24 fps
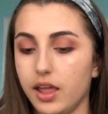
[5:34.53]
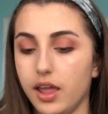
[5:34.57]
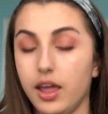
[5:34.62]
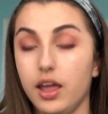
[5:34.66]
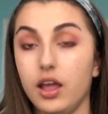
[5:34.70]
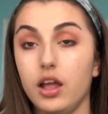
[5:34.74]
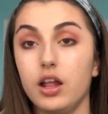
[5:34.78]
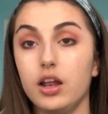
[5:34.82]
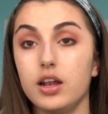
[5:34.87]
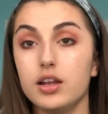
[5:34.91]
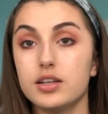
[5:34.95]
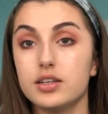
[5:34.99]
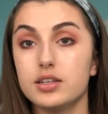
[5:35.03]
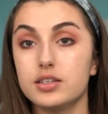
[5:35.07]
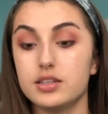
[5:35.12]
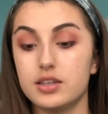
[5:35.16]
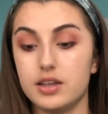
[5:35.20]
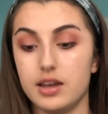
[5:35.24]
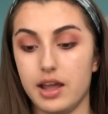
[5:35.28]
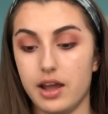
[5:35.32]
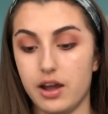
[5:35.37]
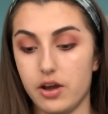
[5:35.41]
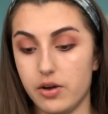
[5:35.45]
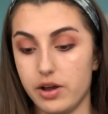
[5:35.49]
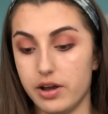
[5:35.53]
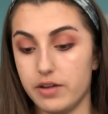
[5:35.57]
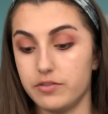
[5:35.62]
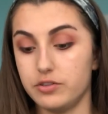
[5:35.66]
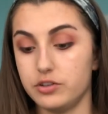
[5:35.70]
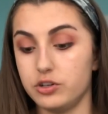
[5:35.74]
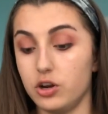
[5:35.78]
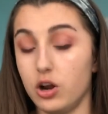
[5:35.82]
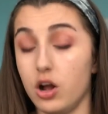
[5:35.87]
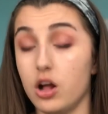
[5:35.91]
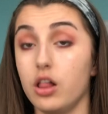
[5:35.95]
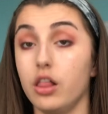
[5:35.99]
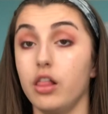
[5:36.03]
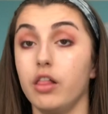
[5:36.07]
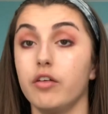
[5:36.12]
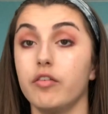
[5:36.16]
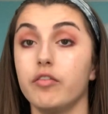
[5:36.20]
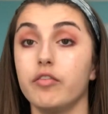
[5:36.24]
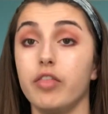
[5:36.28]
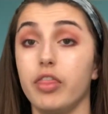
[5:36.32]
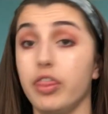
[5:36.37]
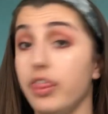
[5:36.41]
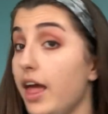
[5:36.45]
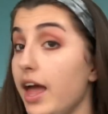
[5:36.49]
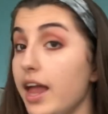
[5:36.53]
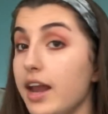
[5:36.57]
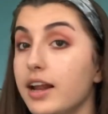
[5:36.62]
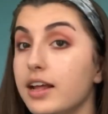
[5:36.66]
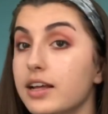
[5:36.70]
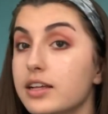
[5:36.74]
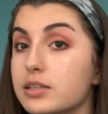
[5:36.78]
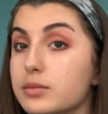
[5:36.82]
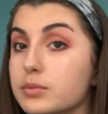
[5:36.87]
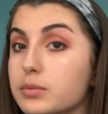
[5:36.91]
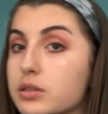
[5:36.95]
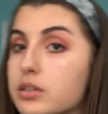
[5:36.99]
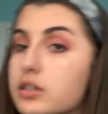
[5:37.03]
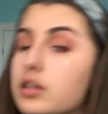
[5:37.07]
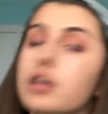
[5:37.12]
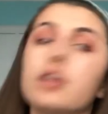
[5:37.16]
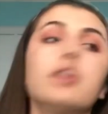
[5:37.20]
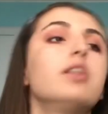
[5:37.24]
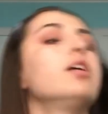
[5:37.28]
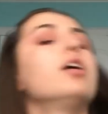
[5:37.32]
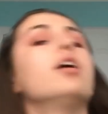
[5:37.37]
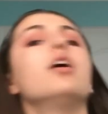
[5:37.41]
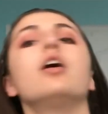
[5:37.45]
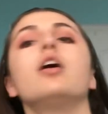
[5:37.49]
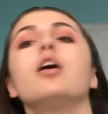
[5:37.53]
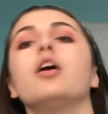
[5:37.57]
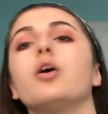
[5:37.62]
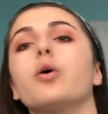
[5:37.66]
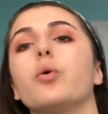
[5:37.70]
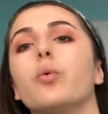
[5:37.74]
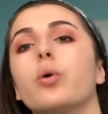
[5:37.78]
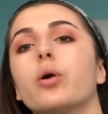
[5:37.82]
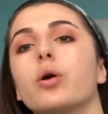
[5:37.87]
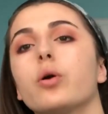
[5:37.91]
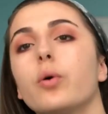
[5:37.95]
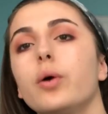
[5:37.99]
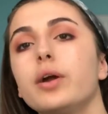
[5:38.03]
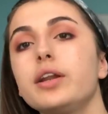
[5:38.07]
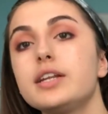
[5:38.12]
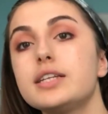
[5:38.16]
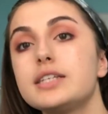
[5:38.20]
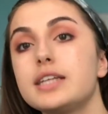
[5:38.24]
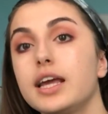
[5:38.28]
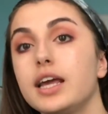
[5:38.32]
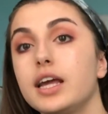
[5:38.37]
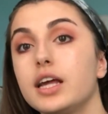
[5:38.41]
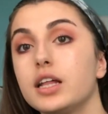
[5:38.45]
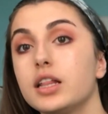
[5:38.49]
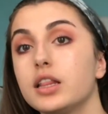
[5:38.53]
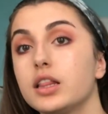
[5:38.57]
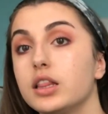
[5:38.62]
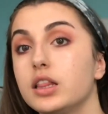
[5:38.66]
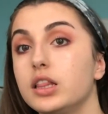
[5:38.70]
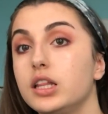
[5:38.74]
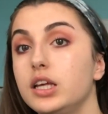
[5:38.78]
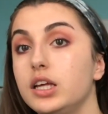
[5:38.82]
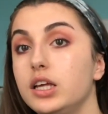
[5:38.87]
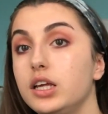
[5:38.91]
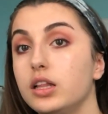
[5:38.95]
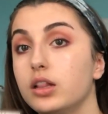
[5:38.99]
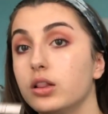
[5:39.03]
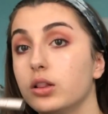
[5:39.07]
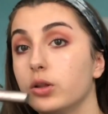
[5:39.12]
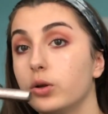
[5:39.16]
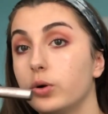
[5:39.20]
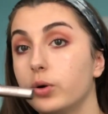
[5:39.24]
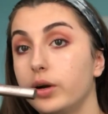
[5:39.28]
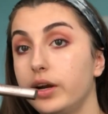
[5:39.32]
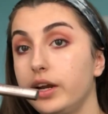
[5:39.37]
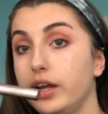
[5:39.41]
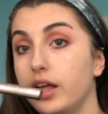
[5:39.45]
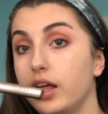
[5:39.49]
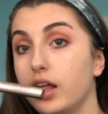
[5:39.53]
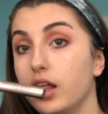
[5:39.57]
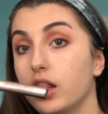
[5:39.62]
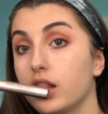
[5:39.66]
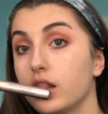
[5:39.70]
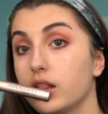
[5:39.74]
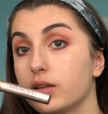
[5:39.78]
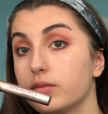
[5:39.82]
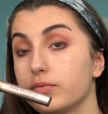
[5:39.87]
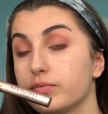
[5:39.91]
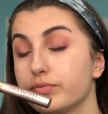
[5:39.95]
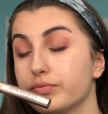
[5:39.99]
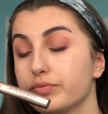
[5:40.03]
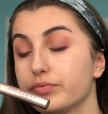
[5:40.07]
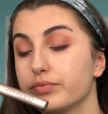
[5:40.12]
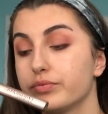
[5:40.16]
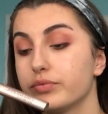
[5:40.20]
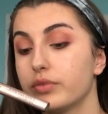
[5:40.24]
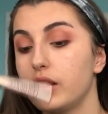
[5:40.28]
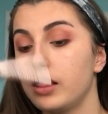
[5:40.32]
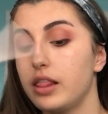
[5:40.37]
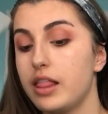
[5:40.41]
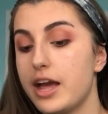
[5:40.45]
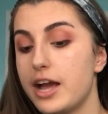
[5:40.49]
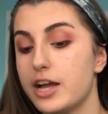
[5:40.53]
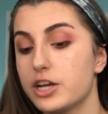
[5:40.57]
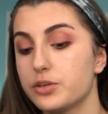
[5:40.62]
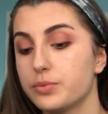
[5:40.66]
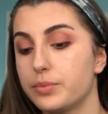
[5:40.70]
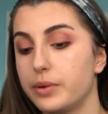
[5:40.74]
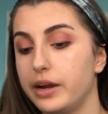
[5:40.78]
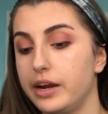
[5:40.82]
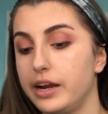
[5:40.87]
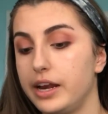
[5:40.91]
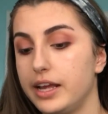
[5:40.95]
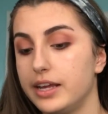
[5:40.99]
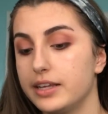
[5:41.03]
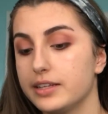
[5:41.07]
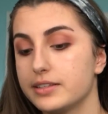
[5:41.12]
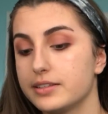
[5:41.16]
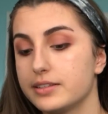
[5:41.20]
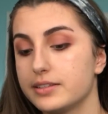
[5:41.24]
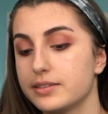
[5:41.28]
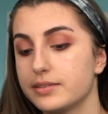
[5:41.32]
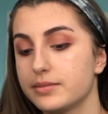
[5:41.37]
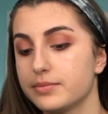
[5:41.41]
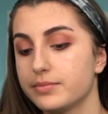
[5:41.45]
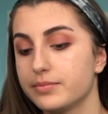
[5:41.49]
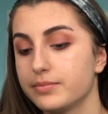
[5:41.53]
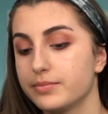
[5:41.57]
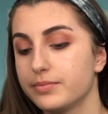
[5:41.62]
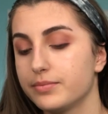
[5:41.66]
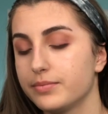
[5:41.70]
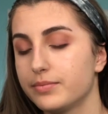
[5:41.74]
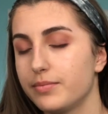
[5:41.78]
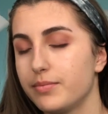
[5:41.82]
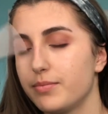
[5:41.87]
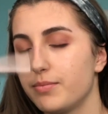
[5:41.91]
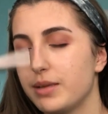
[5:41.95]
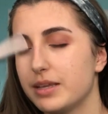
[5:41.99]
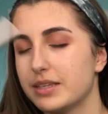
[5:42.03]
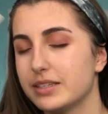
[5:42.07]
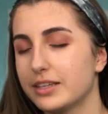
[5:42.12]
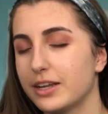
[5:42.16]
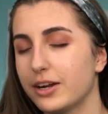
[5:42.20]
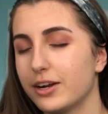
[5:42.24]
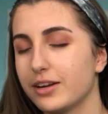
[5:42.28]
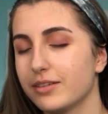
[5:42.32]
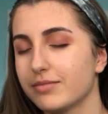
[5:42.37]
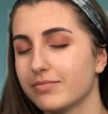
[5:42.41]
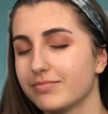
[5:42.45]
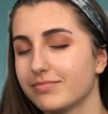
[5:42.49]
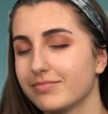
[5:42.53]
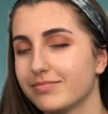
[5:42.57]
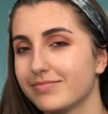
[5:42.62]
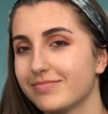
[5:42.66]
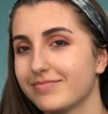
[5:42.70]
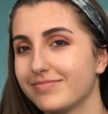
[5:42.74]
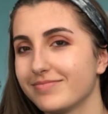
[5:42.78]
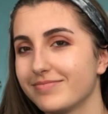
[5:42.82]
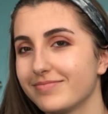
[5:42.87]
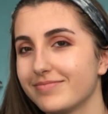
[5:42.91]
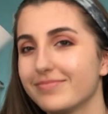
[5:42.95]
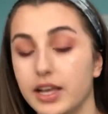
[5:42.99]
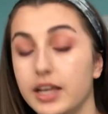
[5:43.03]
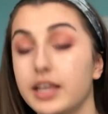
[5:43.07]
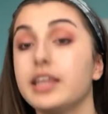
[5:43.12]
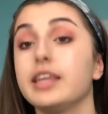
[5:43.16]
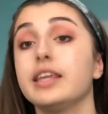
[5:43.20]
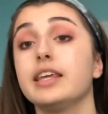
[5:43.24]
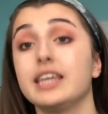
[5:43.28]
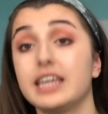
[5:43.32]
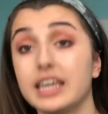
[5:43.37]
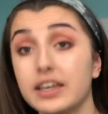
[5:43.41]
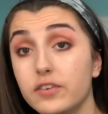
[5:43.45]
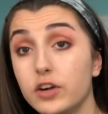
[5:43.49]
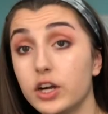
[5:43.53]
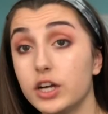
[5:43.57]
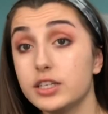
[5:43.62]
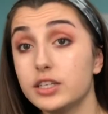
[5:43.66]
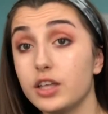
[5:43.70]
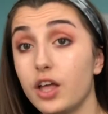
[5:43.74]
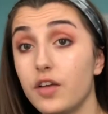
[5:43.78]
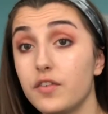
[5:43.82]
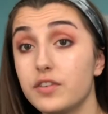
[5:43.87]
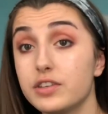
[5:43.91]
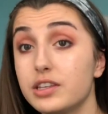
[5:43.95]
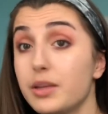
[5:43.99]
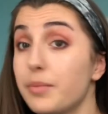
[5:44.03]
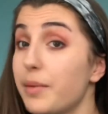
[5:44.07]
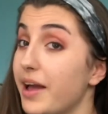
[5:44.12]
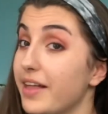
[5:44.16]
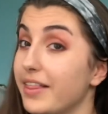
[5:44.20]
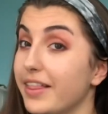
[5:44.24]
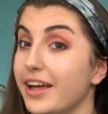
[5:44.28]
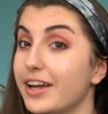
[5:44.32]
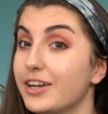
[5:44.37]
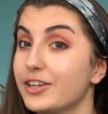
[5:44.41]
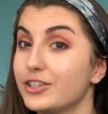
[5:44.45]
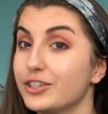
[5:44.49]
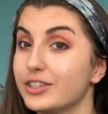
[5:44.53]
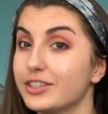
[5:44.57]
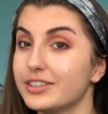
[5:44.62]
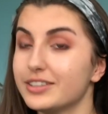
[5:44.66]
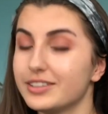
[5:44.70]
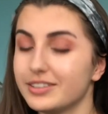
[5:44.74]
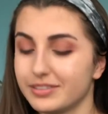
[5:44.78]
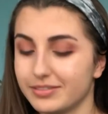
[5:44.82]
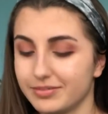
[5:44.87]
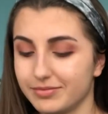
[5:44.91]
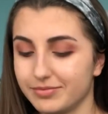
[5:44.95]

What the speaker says: And now after all of that has been done, we're going to take the L'Oreal Lash Paradise mascara. Give ourselves some eyelashes.